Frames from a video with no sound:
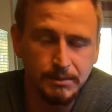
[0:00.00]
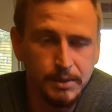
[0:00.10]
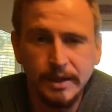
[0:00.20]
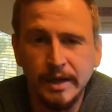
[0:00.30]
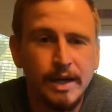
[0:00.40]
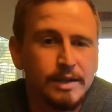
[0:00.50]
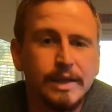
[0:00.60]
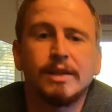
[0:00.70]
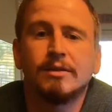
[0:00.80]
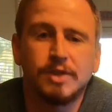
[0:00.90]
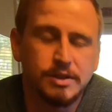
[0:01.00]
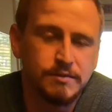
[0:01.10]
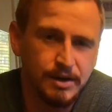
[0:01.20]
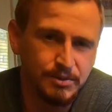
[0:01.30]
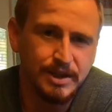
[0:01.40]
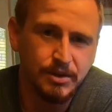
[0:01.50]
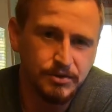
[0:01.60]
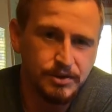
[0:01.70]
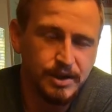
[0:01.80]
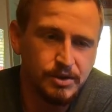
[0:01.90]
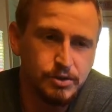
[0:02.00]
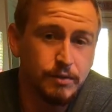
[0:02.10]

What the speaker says: but they can live just fine without their tail. So if